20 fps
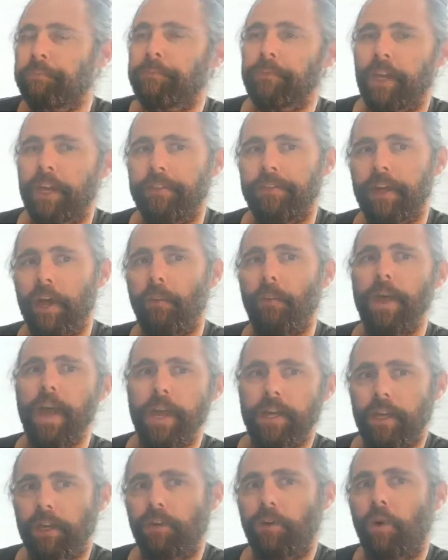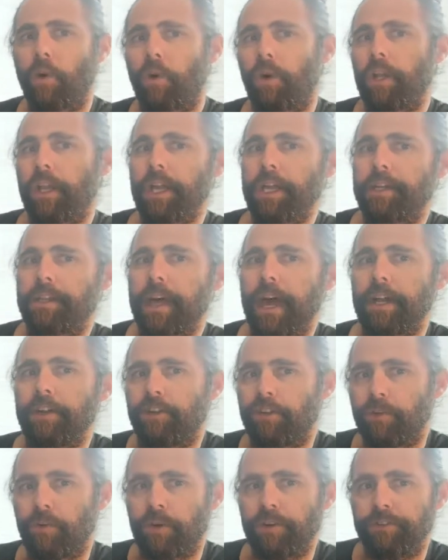And that way I can correlate that
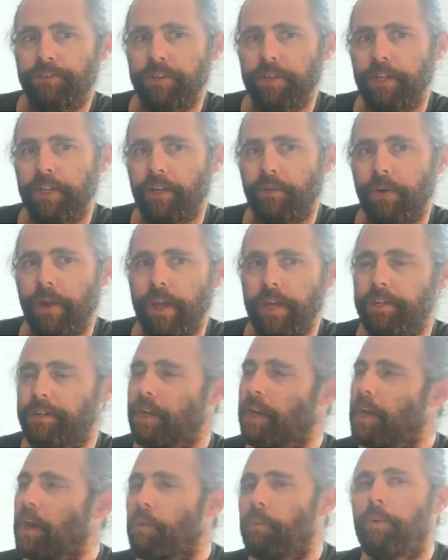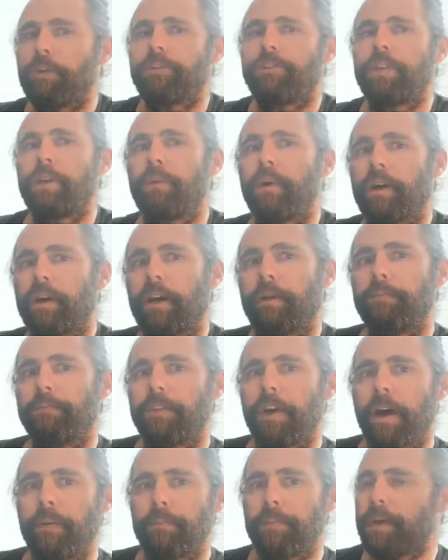to our seeding rate. We'll see what comes
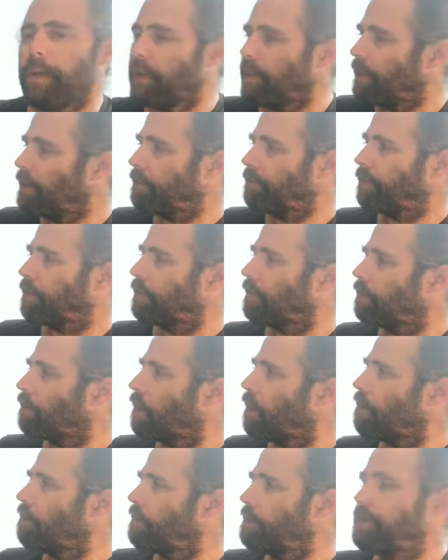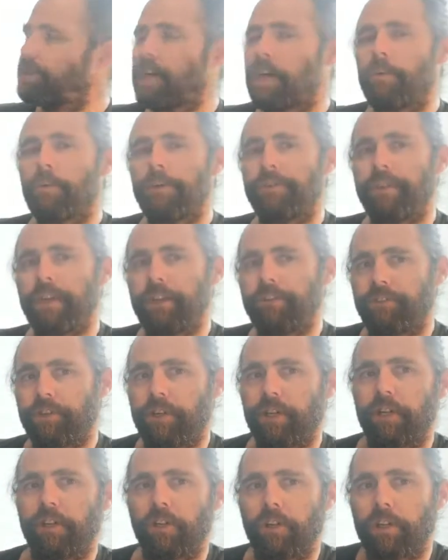up. It's a little hard to tell what things are
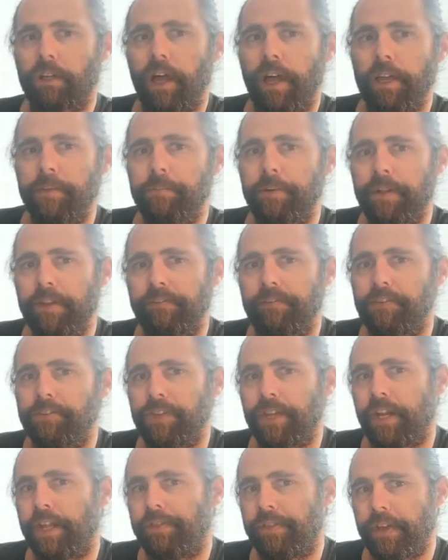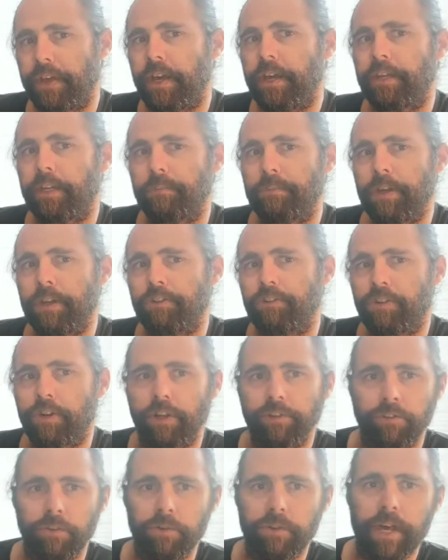going to look like, but if there's anything I can measure, I'll
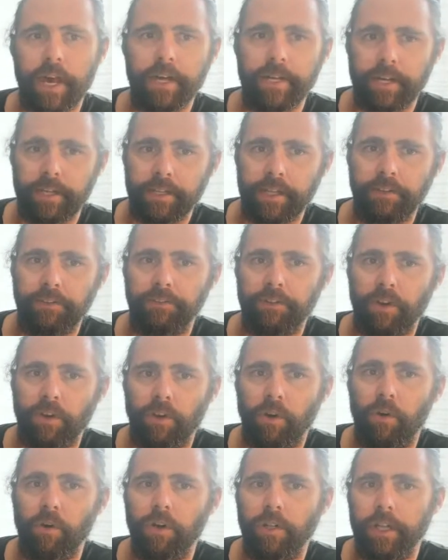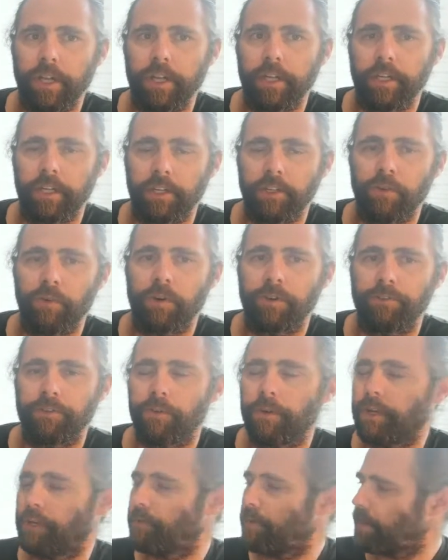do that and then start correlating it to our
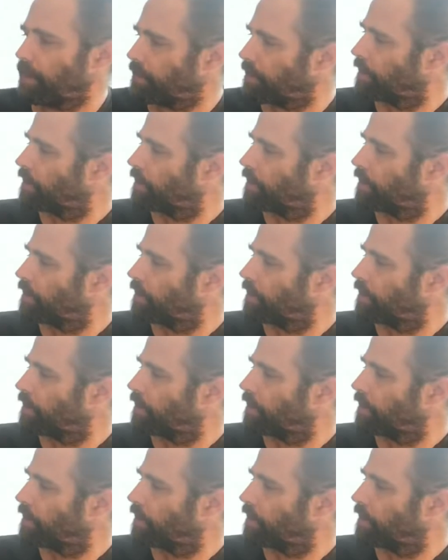sowing rate.